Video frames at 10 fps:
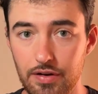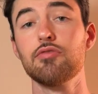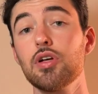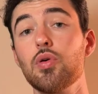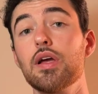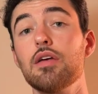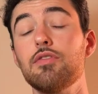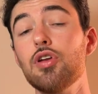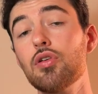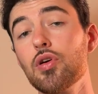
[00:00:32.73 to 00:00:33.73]
Real quick, if
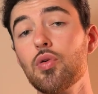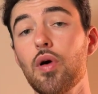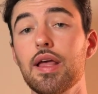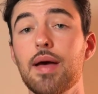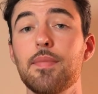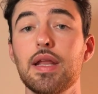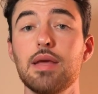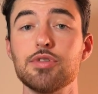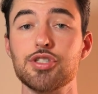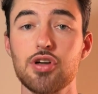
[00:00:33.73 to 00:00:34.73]
you don't know who I am, my
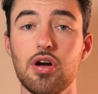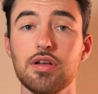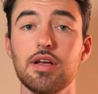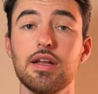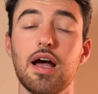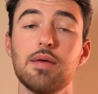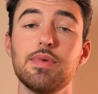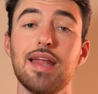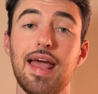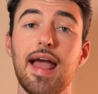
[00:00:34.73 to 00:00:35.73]
name is Sean and I'm
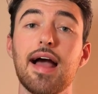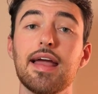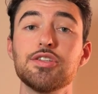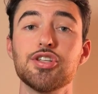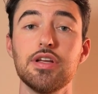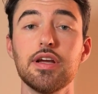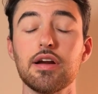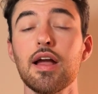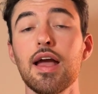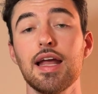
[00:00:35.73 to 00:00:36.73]
an AI
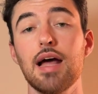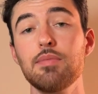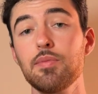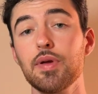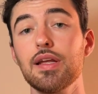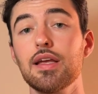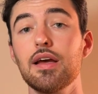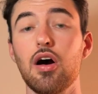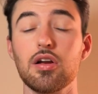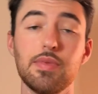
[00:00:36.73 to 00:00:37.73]
engineer. And I've been
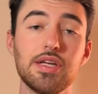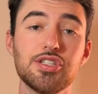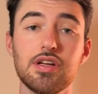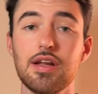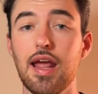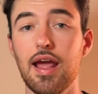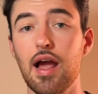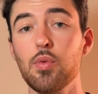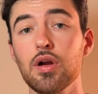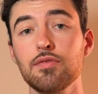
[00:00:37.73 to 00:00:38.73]
building automation and
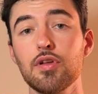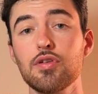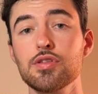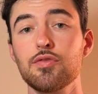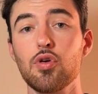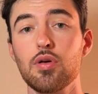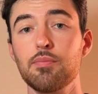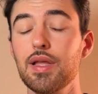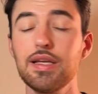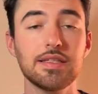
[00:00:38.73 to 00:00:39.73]
AI workflows for
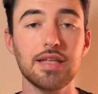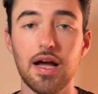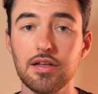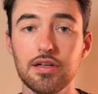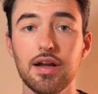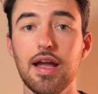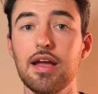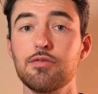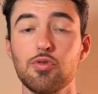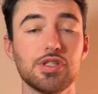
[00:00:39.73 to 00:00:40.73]
billion-dollar
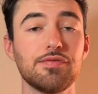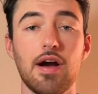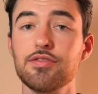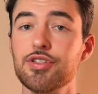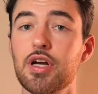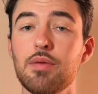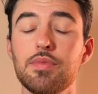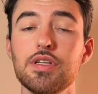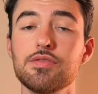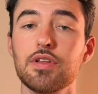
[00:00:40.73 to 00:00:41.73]
and Fortune 500
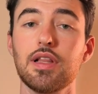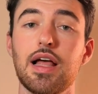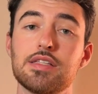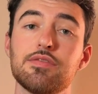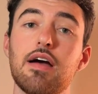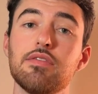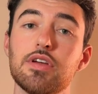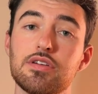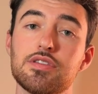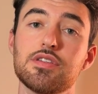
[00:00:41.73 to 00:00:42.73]
companies for the last 5
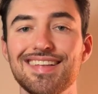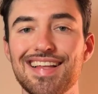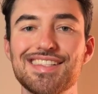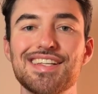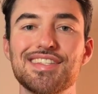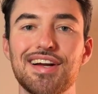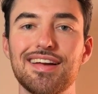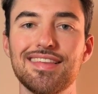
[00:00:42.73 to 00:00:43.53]
years. Let's get started.